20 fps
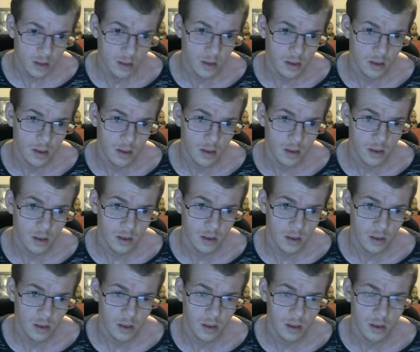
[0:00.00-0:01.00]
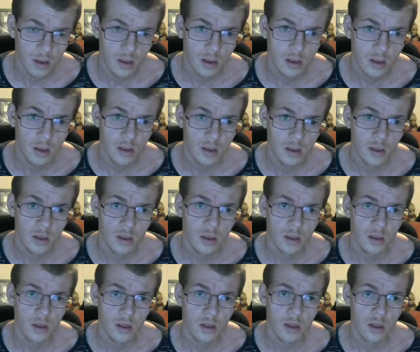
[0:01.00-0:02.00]
advocate for the 5
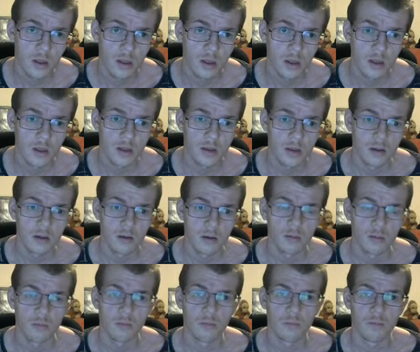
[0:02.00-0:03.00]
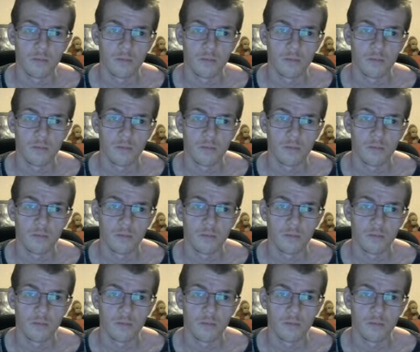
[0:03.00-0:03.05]
sub rule then.